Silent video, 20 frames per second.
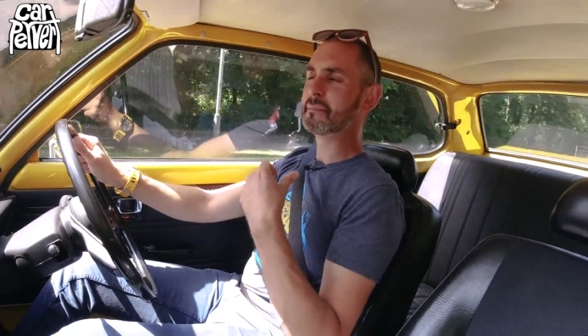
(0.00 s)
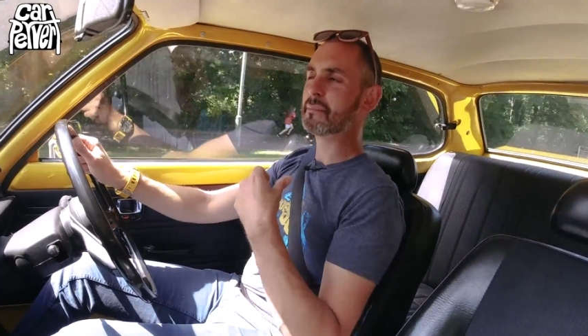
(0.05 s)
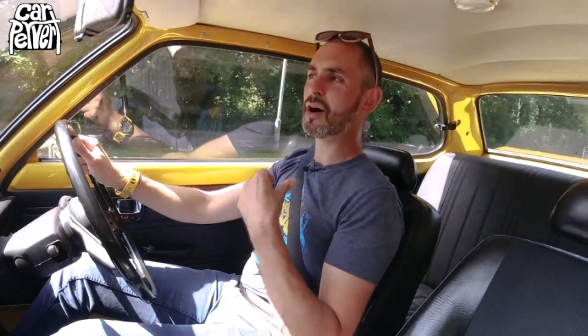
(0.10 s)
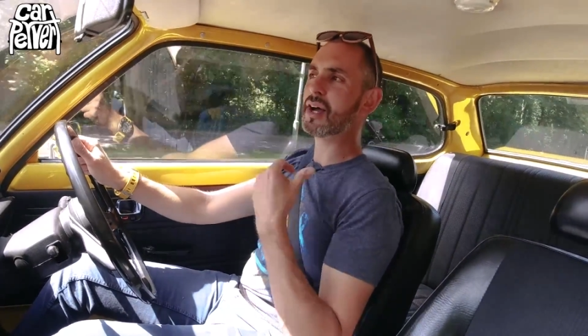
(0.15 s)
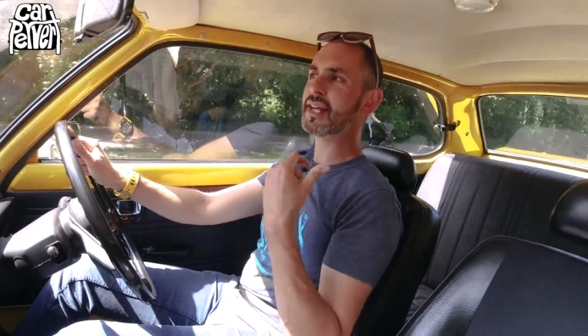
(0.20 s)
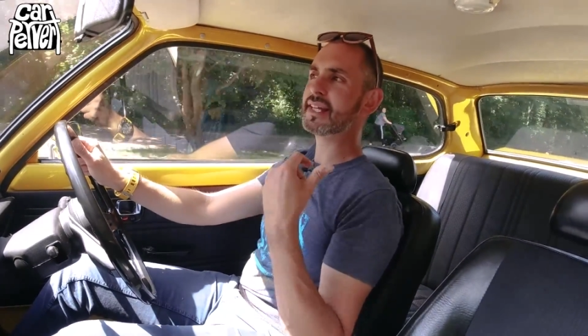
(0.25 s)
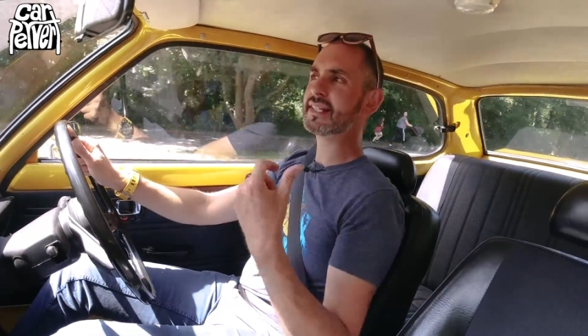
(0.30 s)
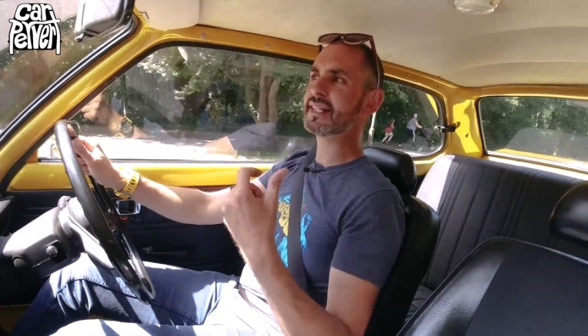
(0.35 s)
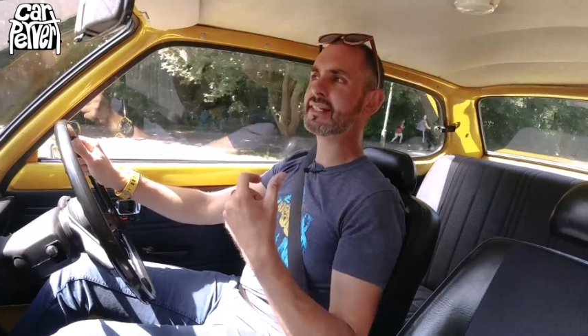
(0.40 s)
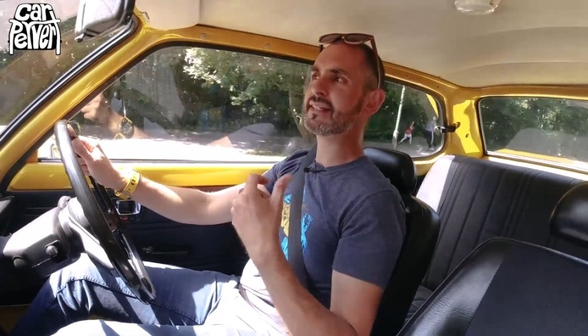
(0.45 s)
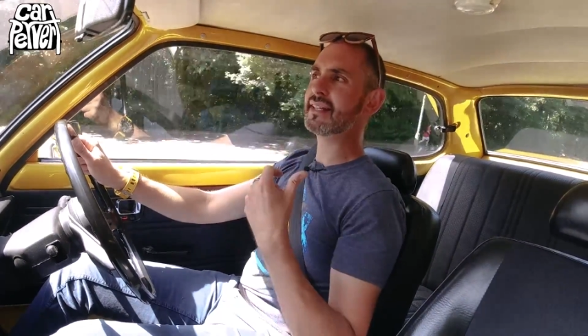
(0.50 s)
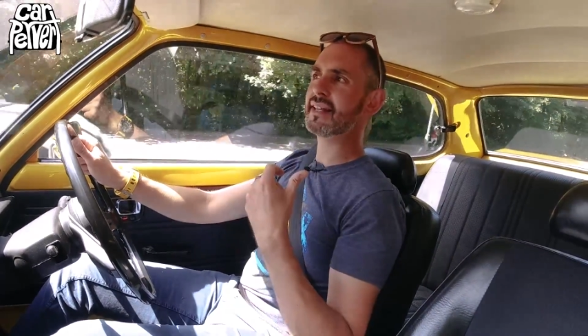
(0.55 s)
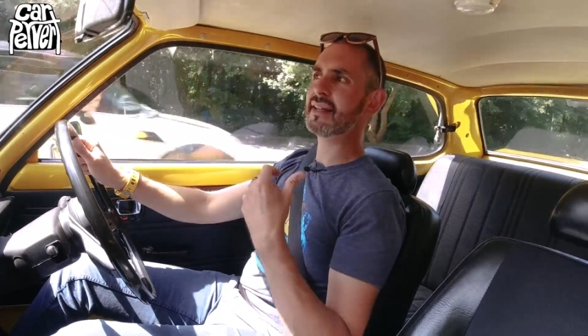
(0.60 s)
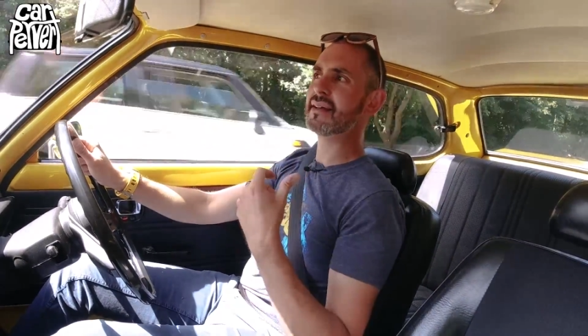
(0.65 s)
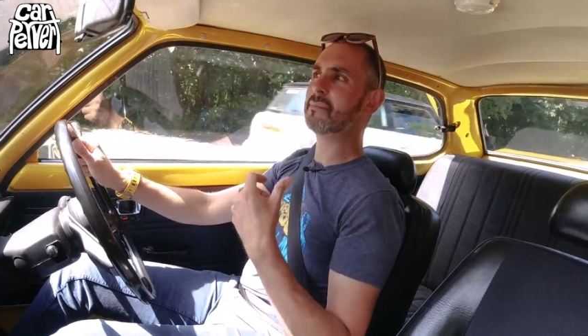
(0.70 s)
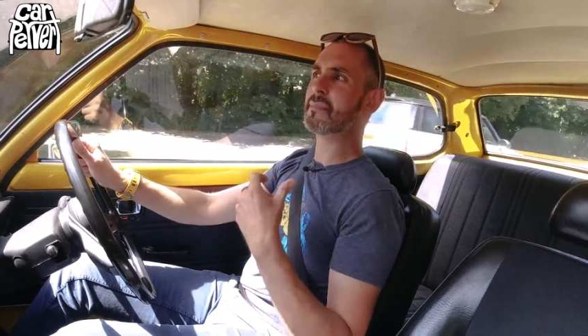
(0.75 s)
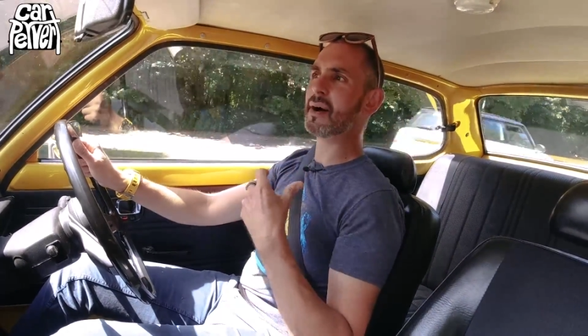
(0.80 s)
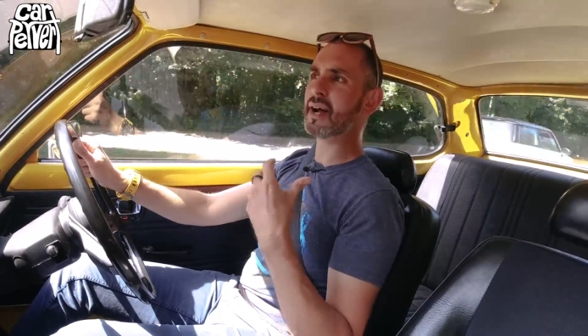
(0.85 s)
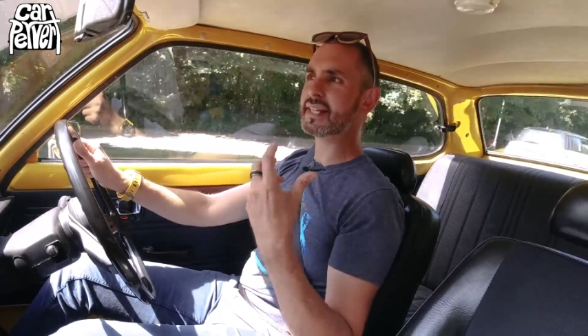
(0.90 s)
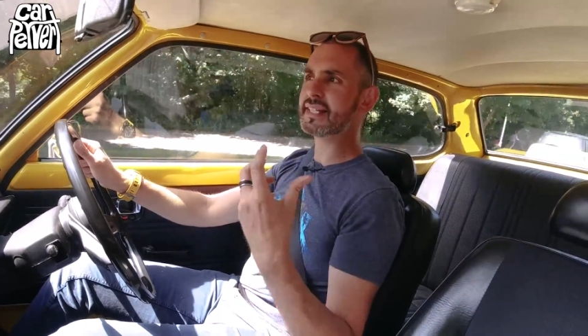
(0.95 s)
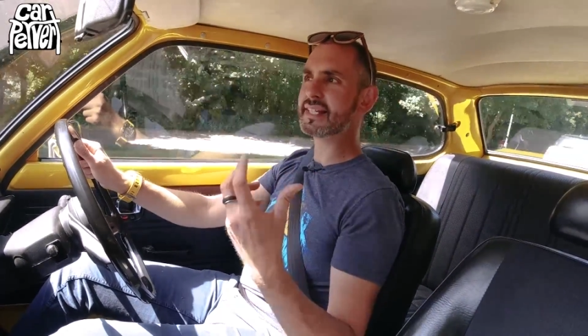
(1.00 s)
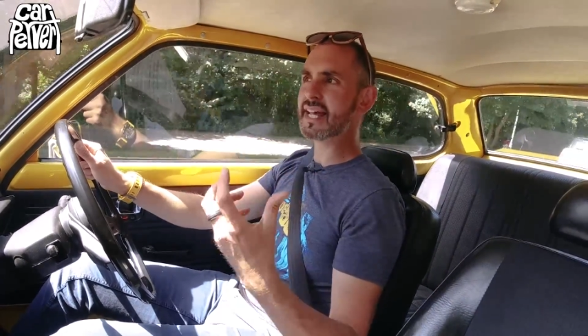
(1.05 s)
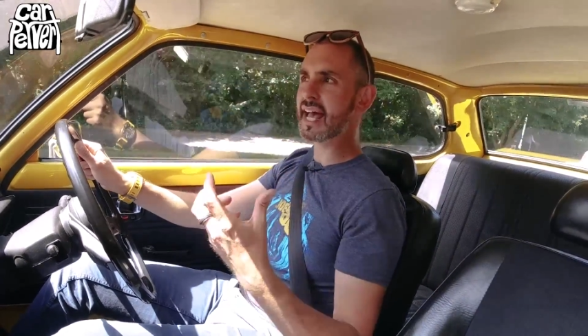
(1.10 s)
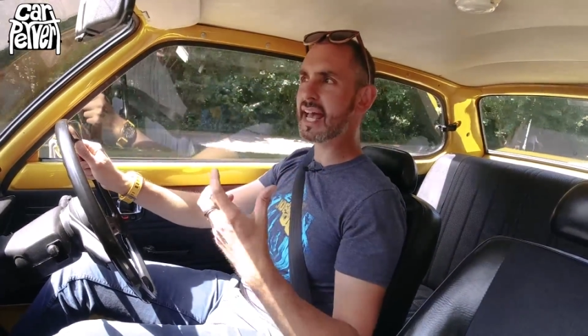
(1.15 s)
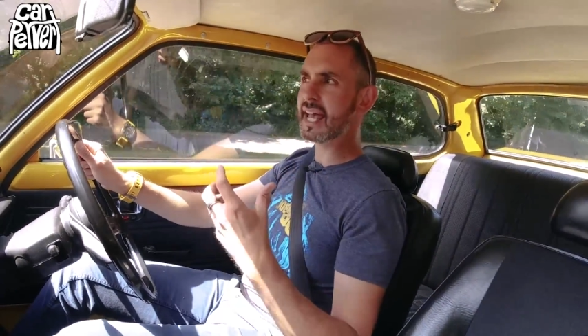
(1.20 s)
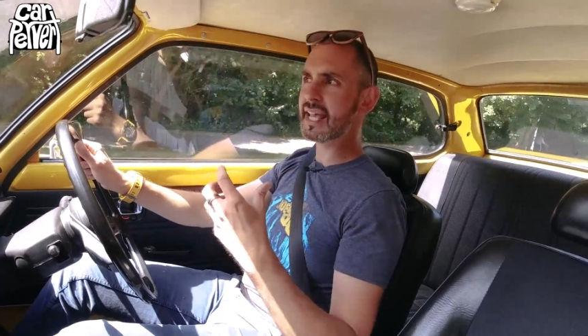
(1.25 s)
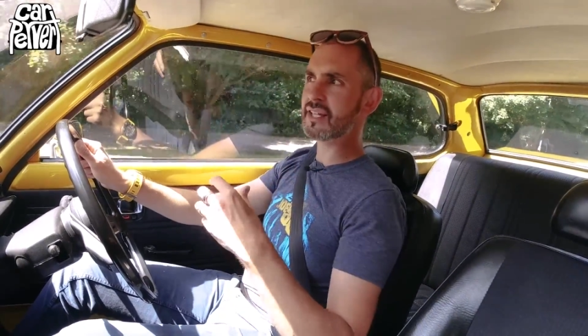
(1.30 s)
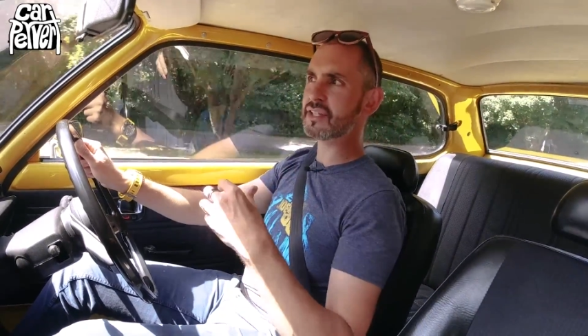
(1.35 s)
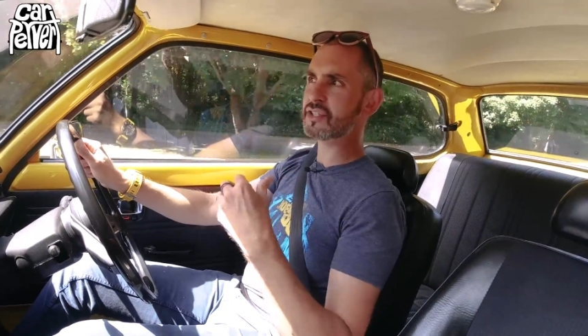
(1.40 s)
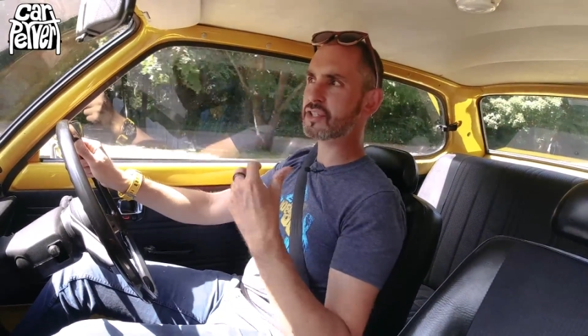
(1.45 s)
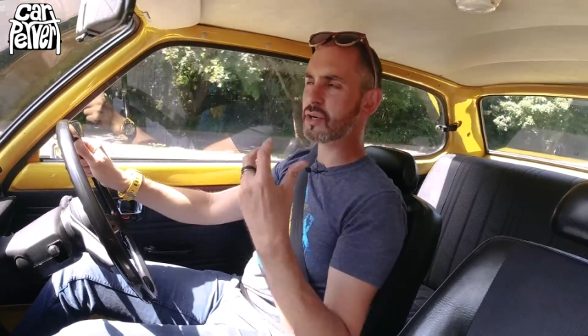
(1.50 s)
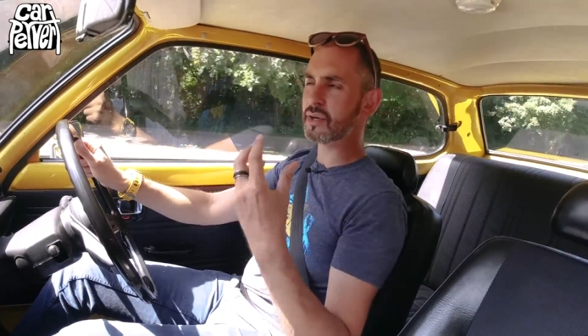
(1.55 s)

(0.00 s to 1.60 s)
By day,